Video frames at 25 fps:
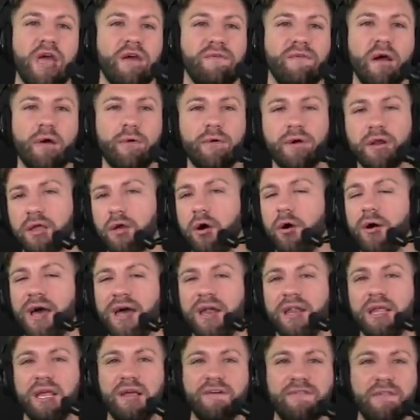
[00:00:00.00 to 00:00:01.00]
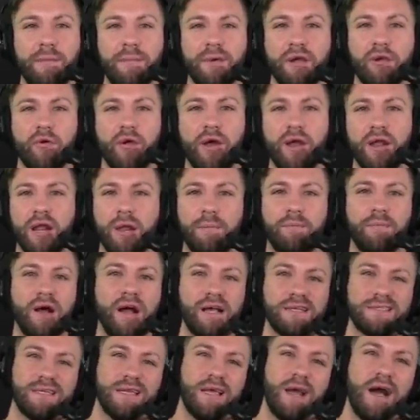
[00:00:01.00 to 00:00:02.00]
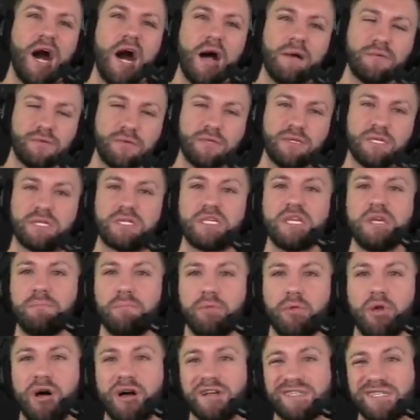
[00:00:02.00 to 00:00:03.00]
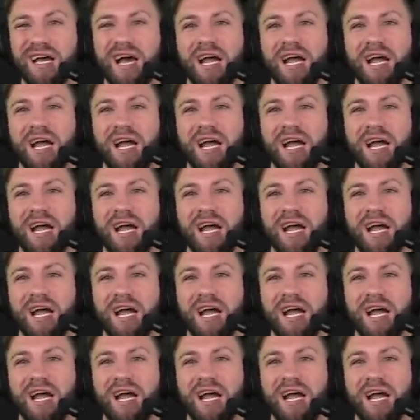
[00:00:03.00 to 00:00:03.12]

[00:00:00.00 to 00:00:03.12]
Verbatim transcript: If I were to go ahead and give them a grade, I'd probably say Hobbs was a C plus.